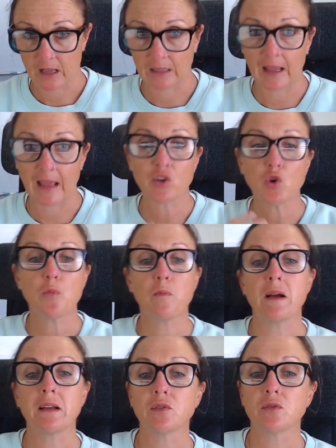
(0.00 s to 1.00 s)
allows your
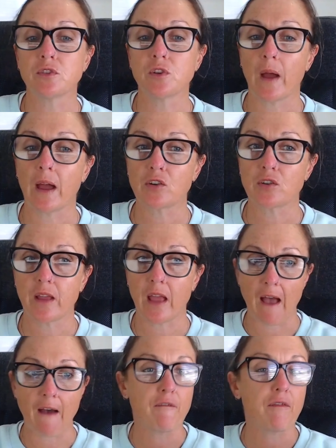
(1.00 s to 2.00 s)
muscles to actually
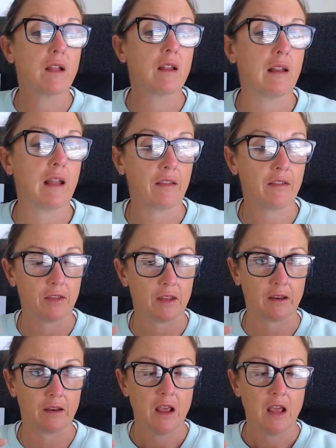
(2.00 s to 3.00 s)
have
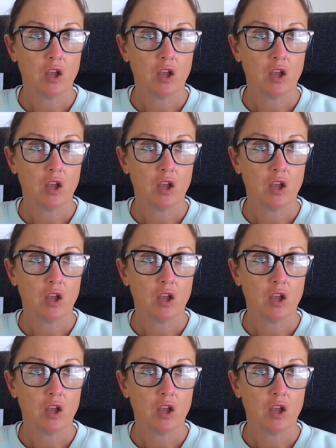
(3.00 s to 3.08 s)
lengthen.